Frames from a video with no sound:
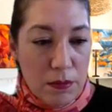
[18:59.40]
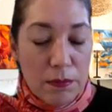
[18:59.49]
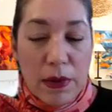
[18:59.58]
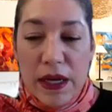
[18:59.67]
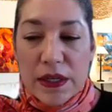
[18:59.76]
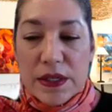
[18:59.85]

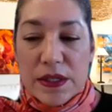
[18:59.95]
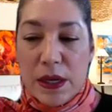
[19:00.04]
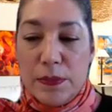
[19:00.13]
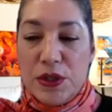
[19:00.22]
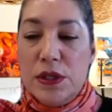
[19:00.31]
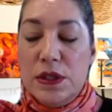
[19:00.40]
My
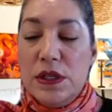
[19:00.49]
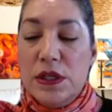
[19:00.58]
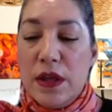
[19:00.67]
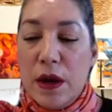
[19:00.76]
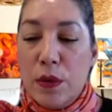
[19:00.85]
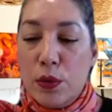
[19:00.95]
exception to
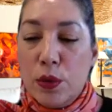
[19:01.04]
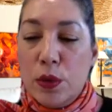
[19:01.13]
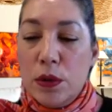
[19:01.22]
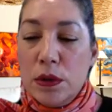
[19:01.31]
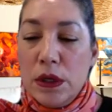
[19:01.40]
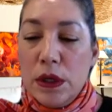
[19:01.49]
that
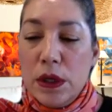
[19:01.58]
rule